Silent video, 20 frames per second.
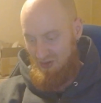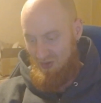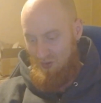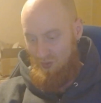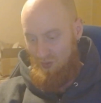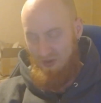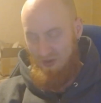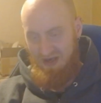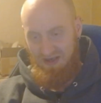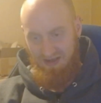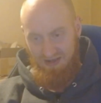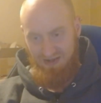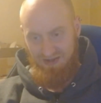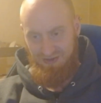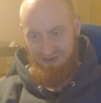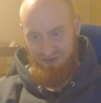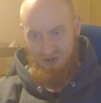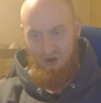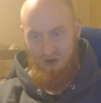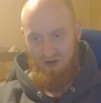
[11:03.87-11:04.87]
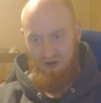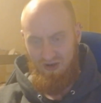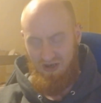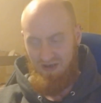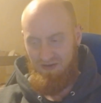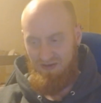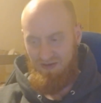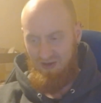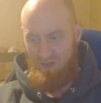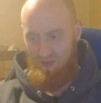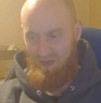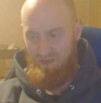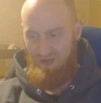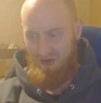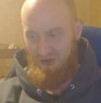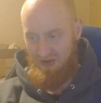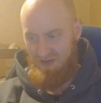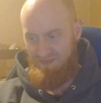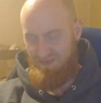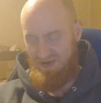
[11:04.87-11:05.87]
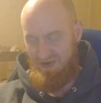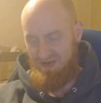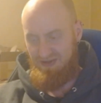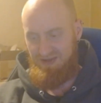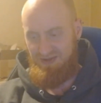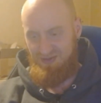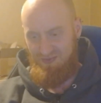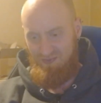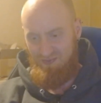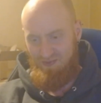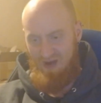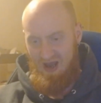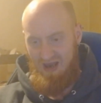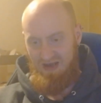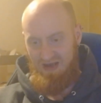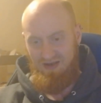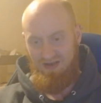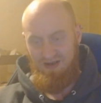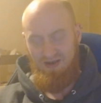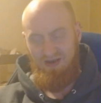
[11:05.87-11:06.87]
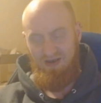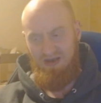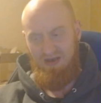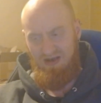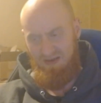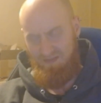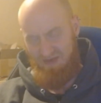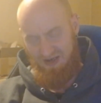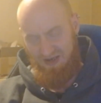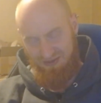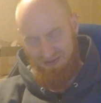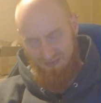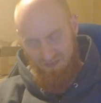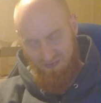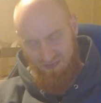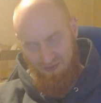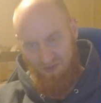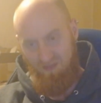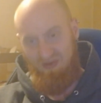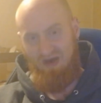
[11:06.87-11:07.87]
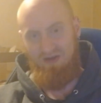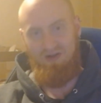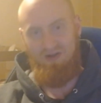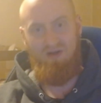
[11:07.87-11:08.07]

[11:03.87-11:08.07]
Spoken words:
weakest target that will put up the least fight, and it makes them feel better